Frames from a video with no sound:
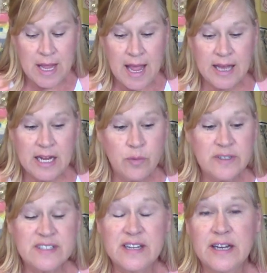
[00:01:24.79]
And he would
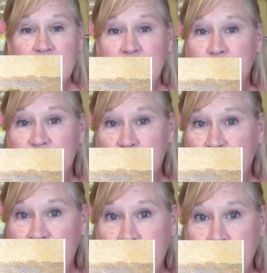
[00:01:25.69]
sit and
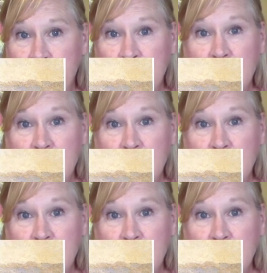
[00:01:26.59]
observe them